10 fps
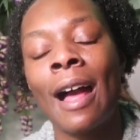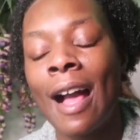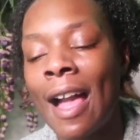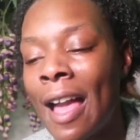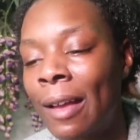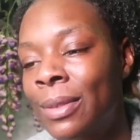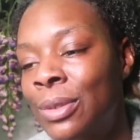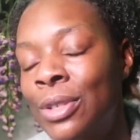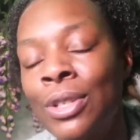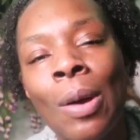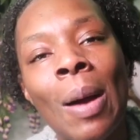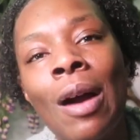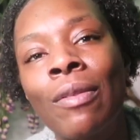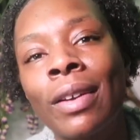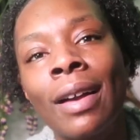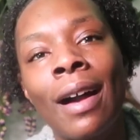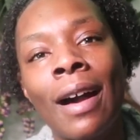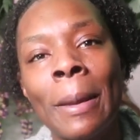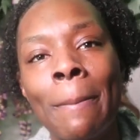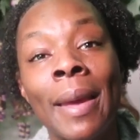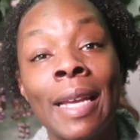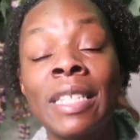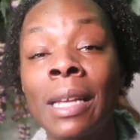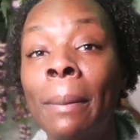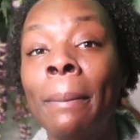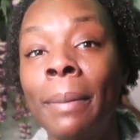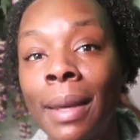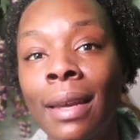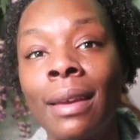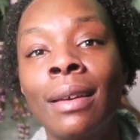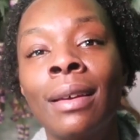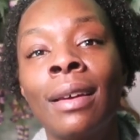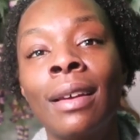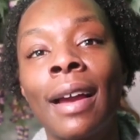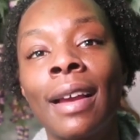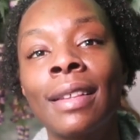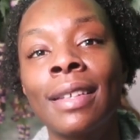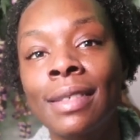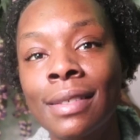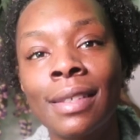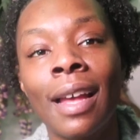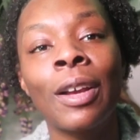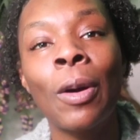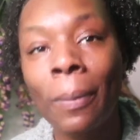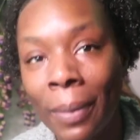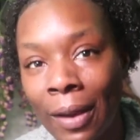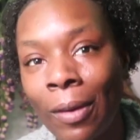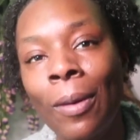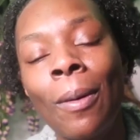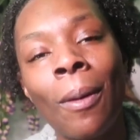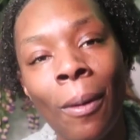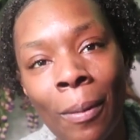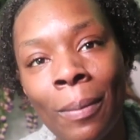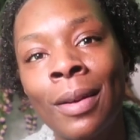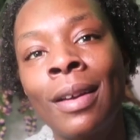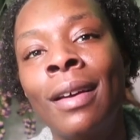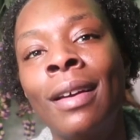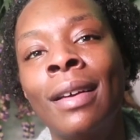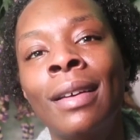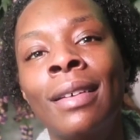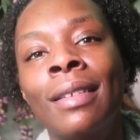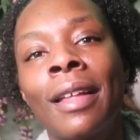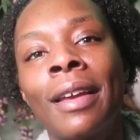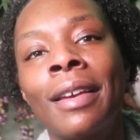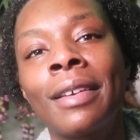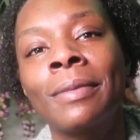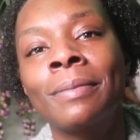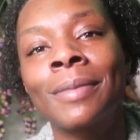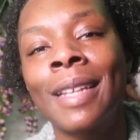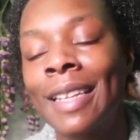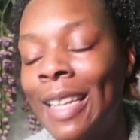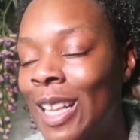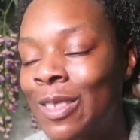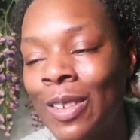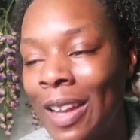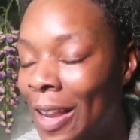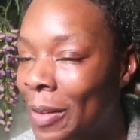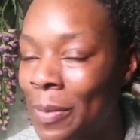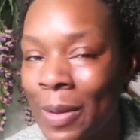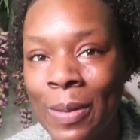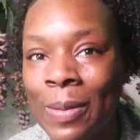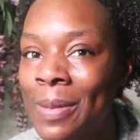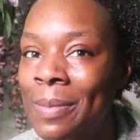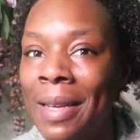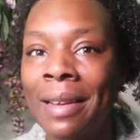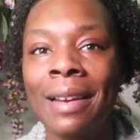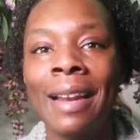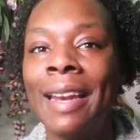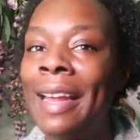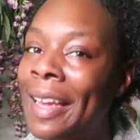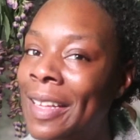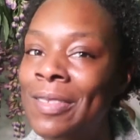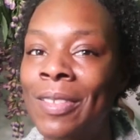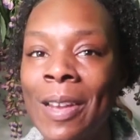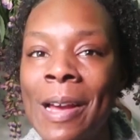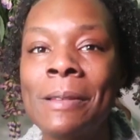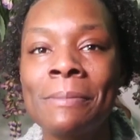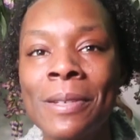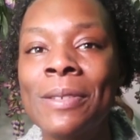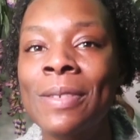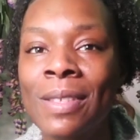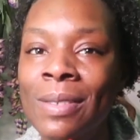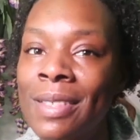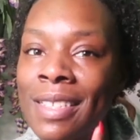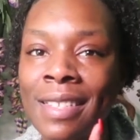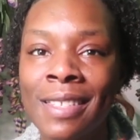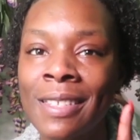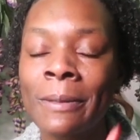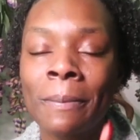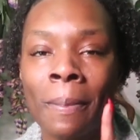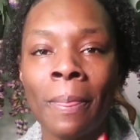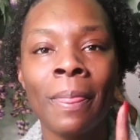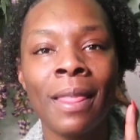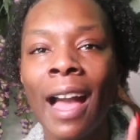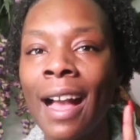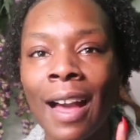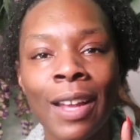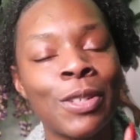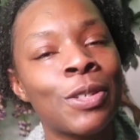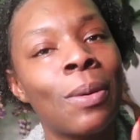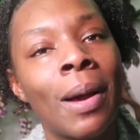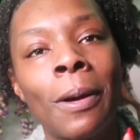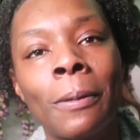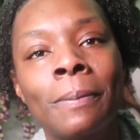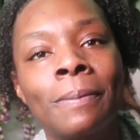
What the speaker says: I have to show out for God and make something big. Like, this is like go big or go home. Like, I dance for dollar bills, man. I dance for dollar bills. So this, I gotta show out.